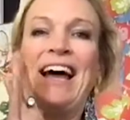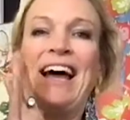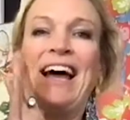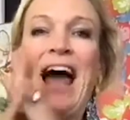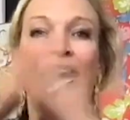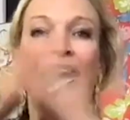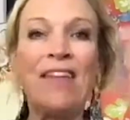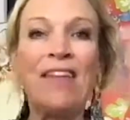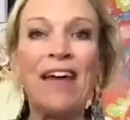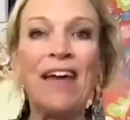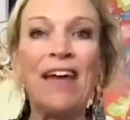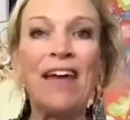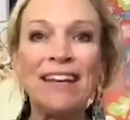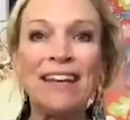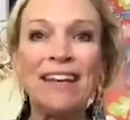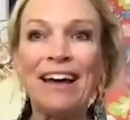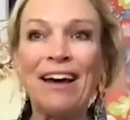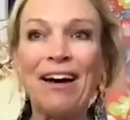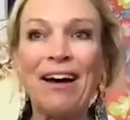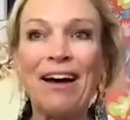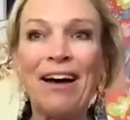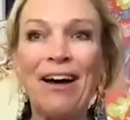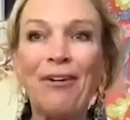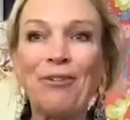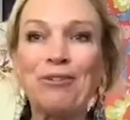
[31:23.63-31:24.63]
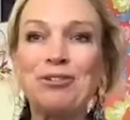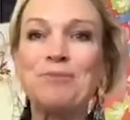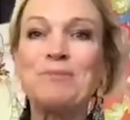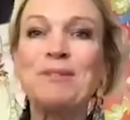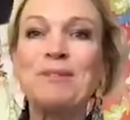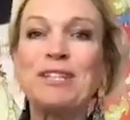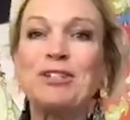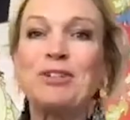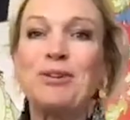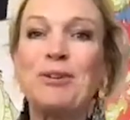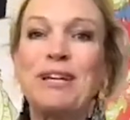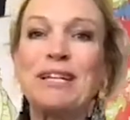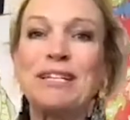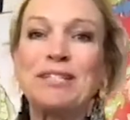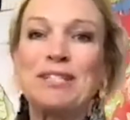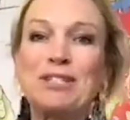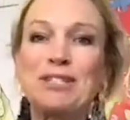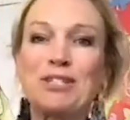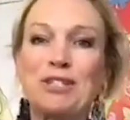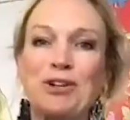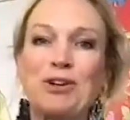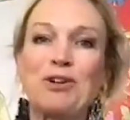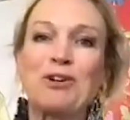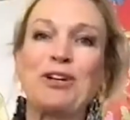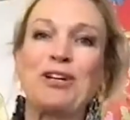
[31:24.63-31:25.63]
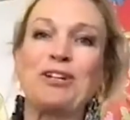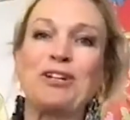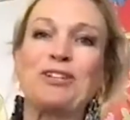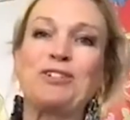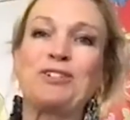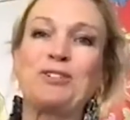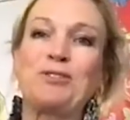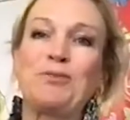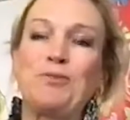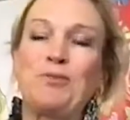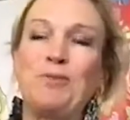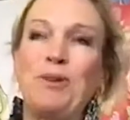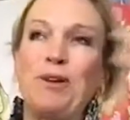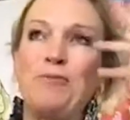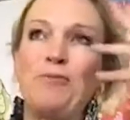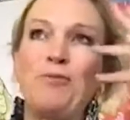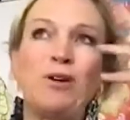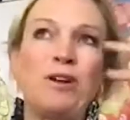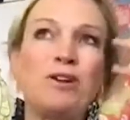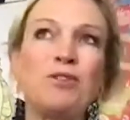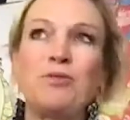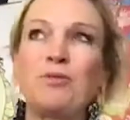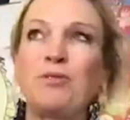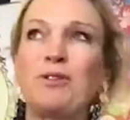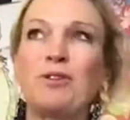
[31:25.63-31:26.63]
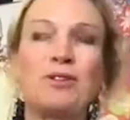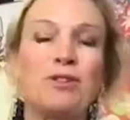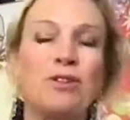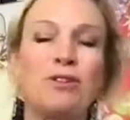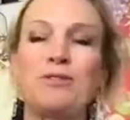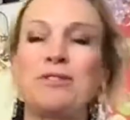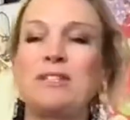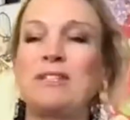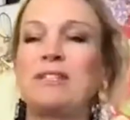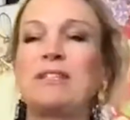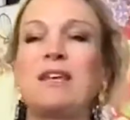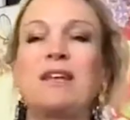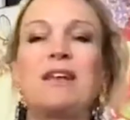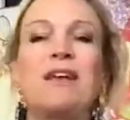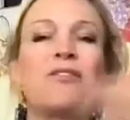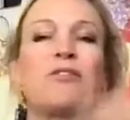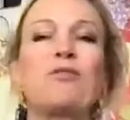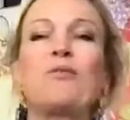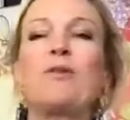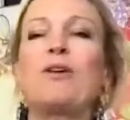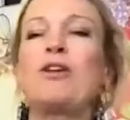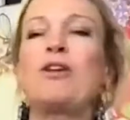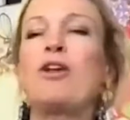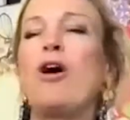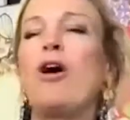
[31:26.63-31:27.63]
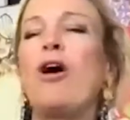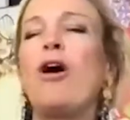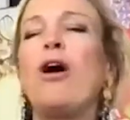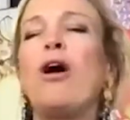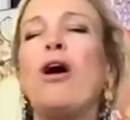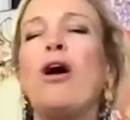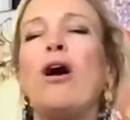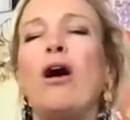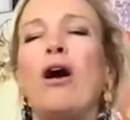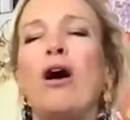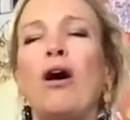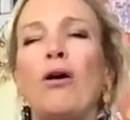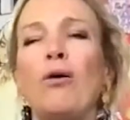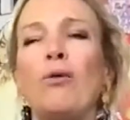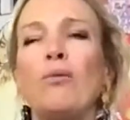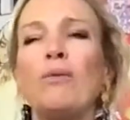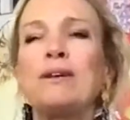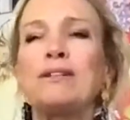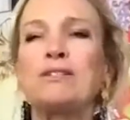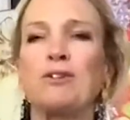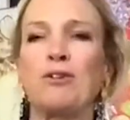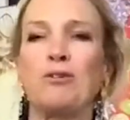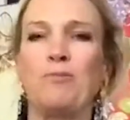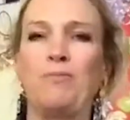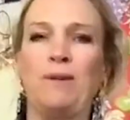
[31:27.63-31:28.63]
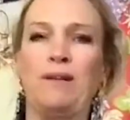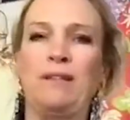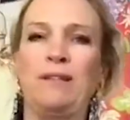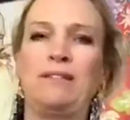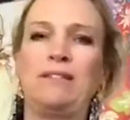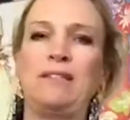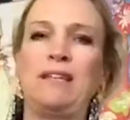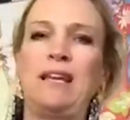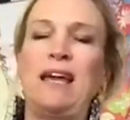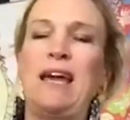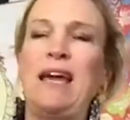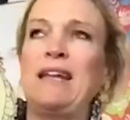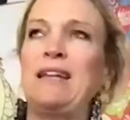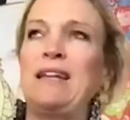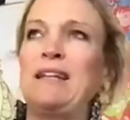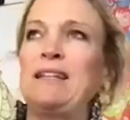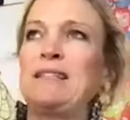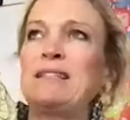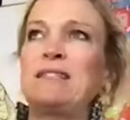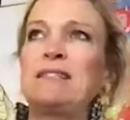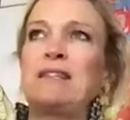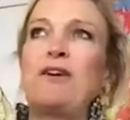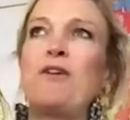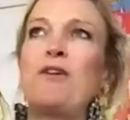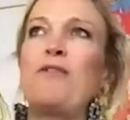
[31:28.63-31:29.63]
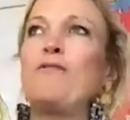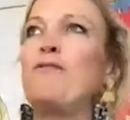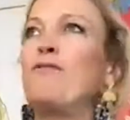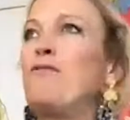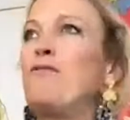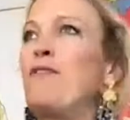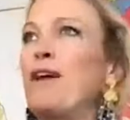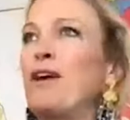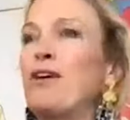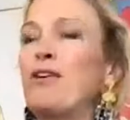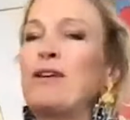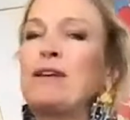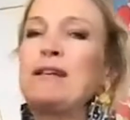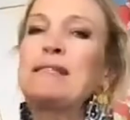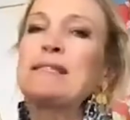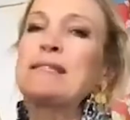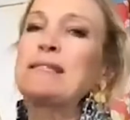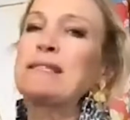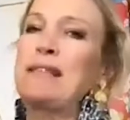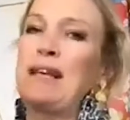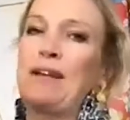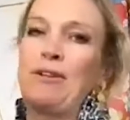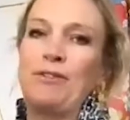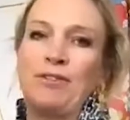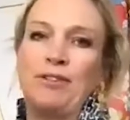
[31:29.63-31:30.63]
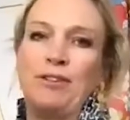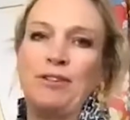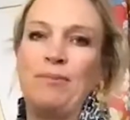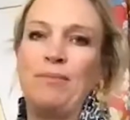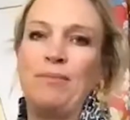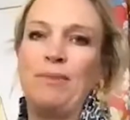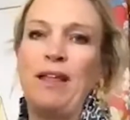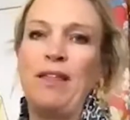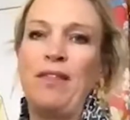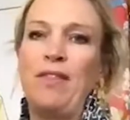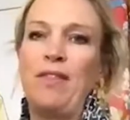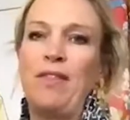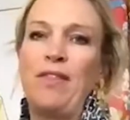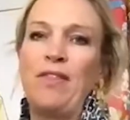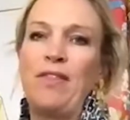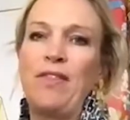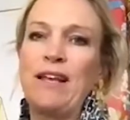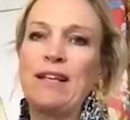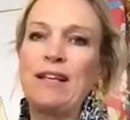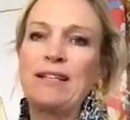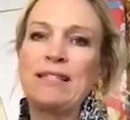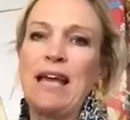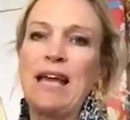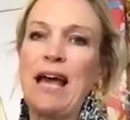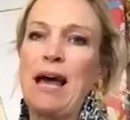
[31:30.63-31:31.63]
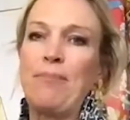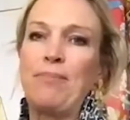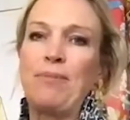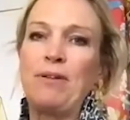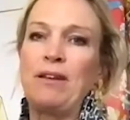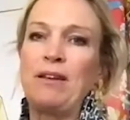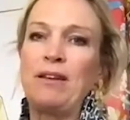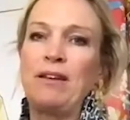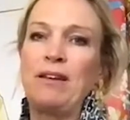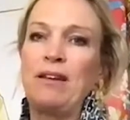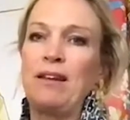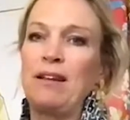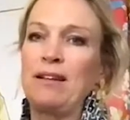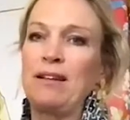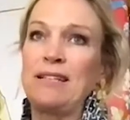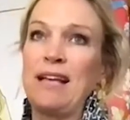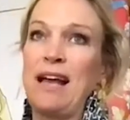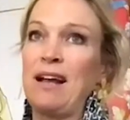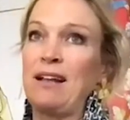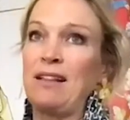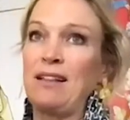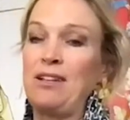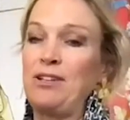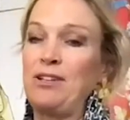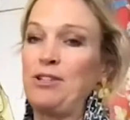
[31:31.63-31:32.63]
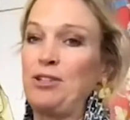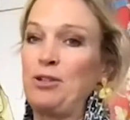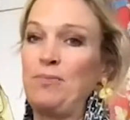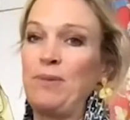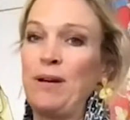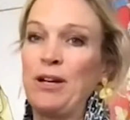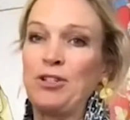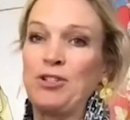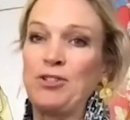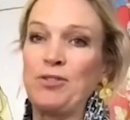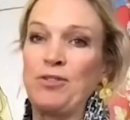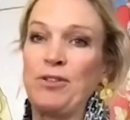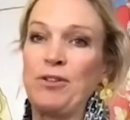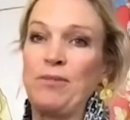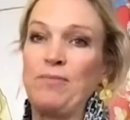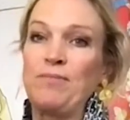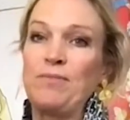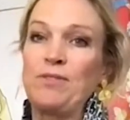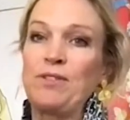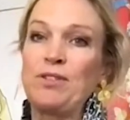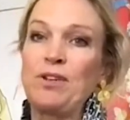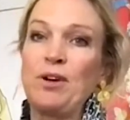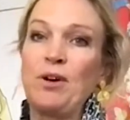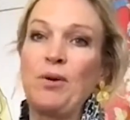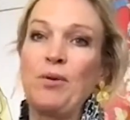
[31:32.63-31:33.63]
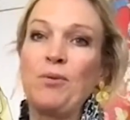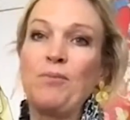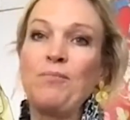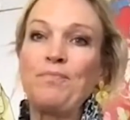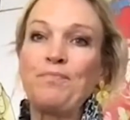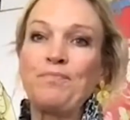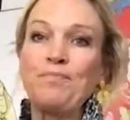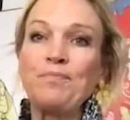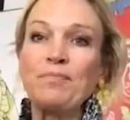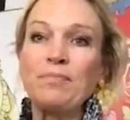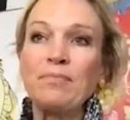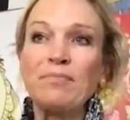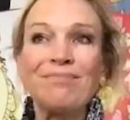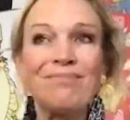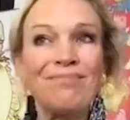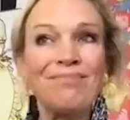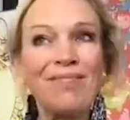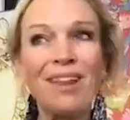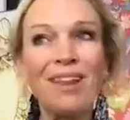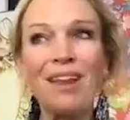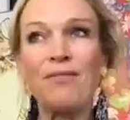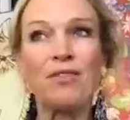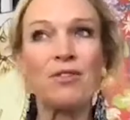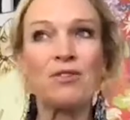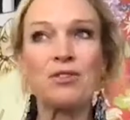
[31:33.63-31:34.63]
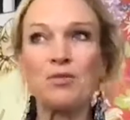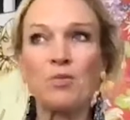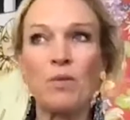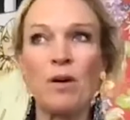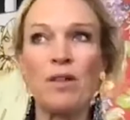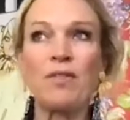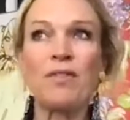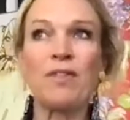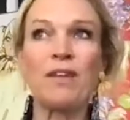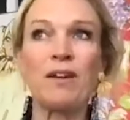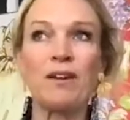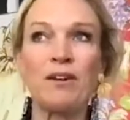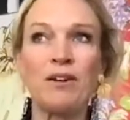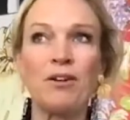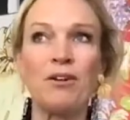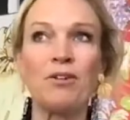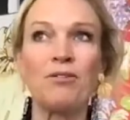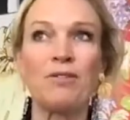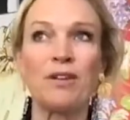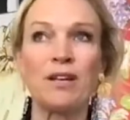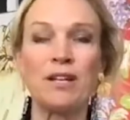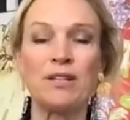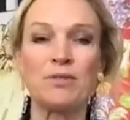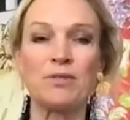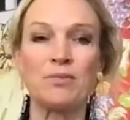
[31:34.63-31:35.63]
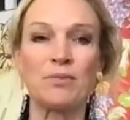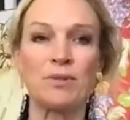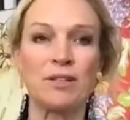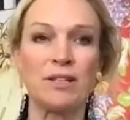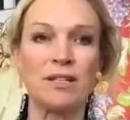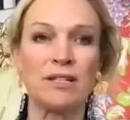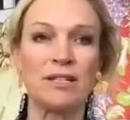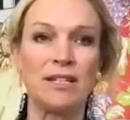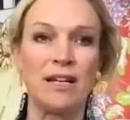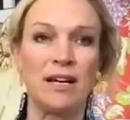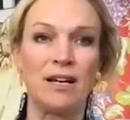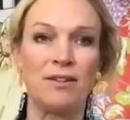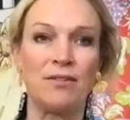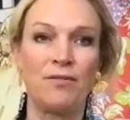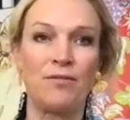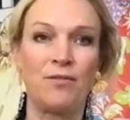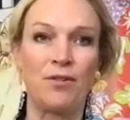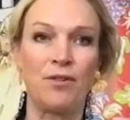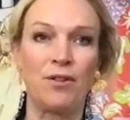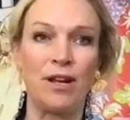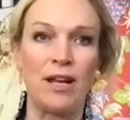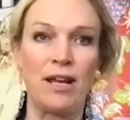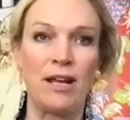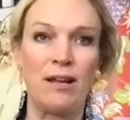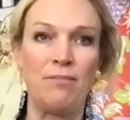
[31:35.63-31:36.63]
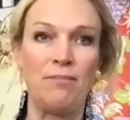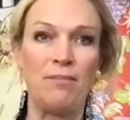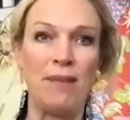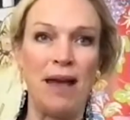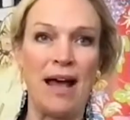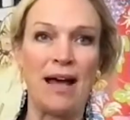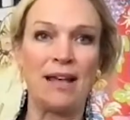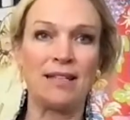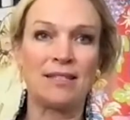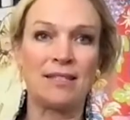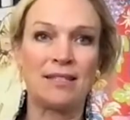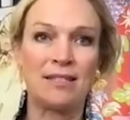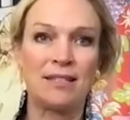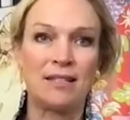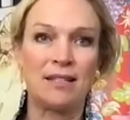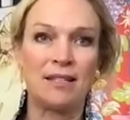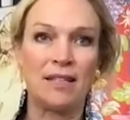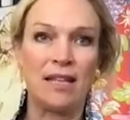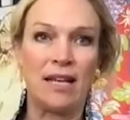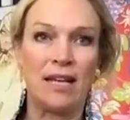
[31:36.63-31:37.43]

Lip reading: And then ultimately, don't get discouraged. When one door closes, another one always opens. And it's very seldom that things happen exactly as you picture them. So if there's one thing COVID has really done for a mass